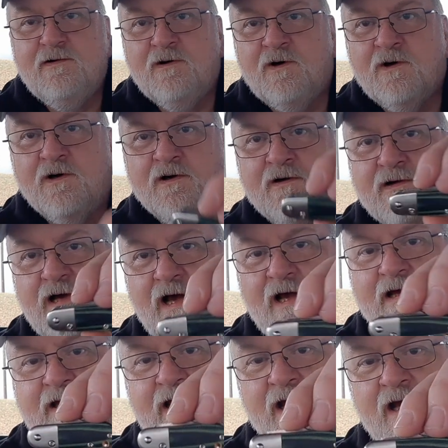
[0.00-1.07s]
or
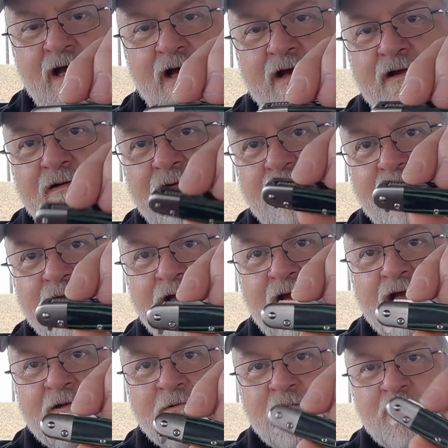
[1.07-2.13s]
AKA the
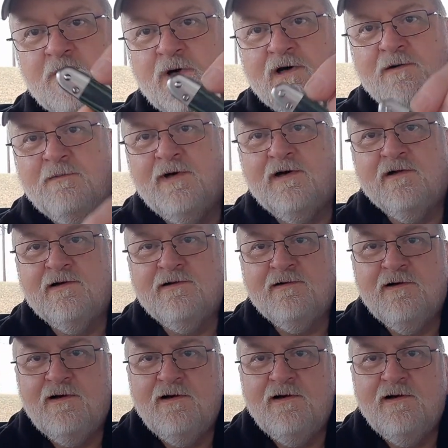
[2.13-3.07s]
Angry Watermelon.